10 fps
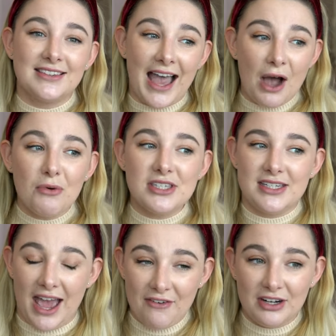that was
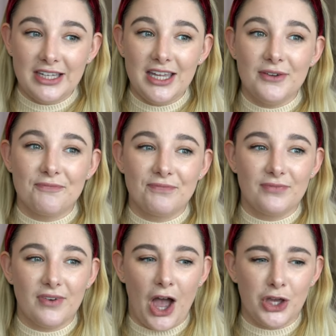definitely
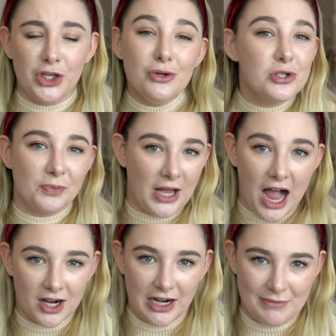a huge
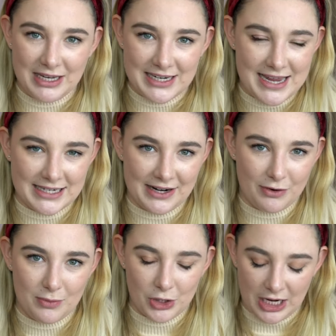blocker in me taking it
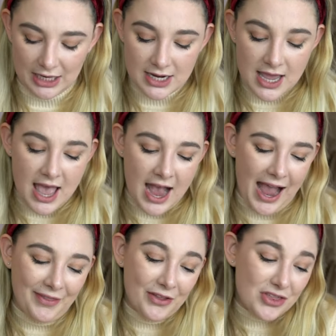every morning.
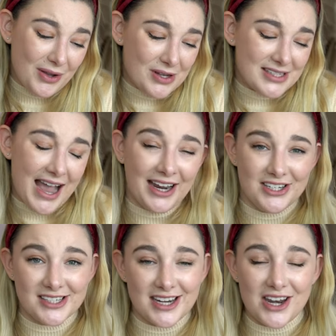And the other thing was I
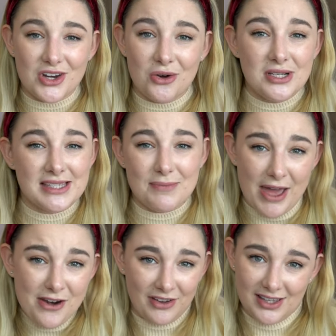just didn't notice the
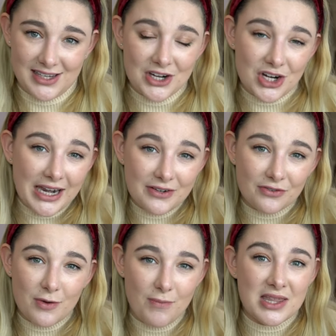benefits. I tried it
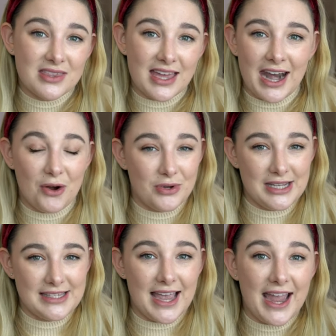for a month and I
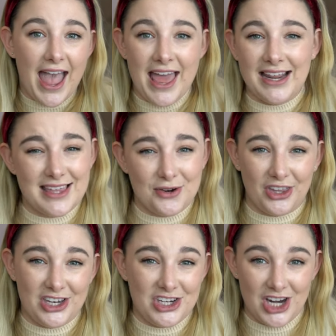wouldn't say anything
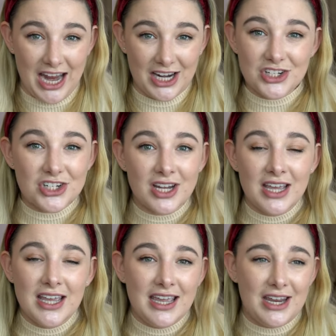really changed
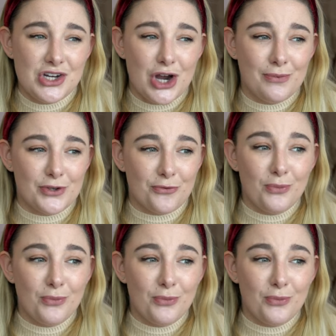in terms of